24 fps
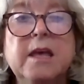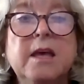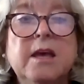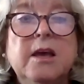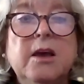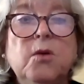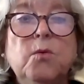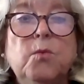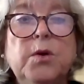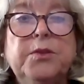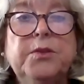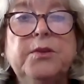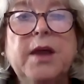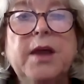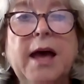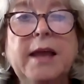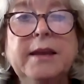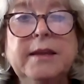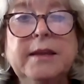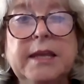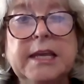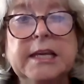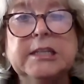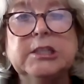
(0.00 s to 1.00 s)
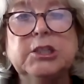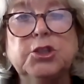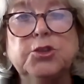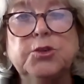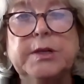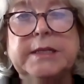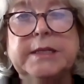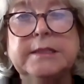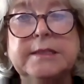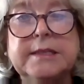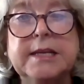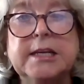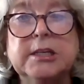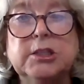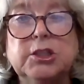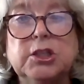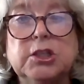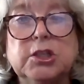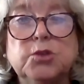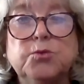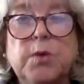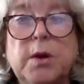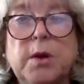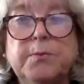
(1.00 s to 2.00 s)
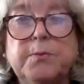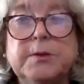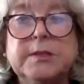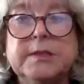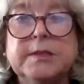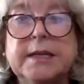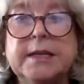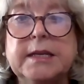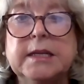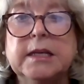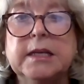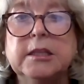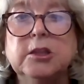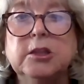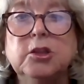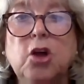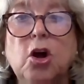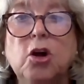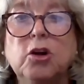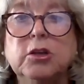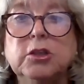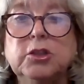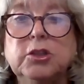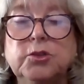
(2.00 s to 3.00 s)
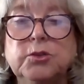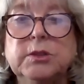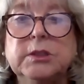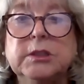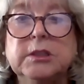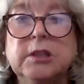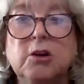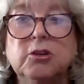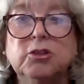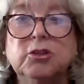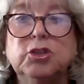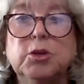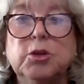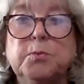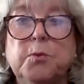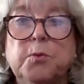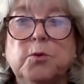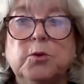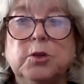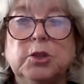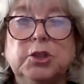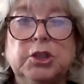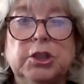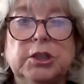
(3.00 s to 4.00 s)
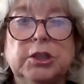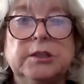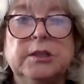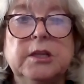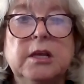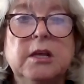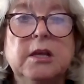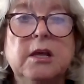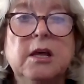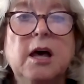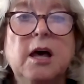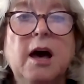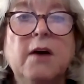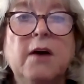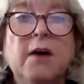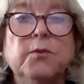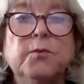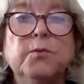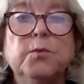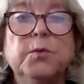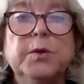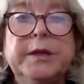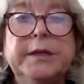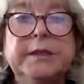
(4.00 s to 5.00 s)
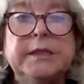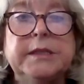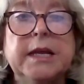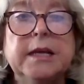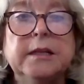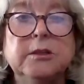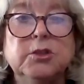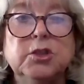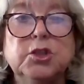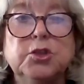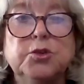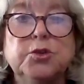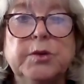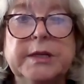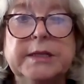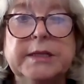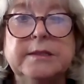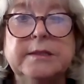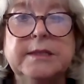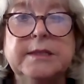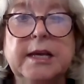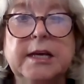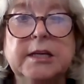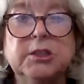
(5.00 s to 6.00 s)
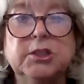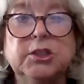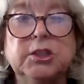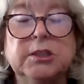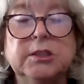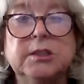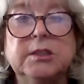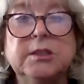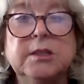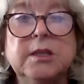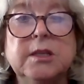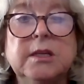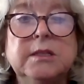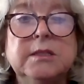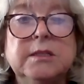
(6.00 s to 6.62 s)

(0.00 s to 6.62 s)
With non-cash transactions representing a larger and larger portion of retailers' transactions,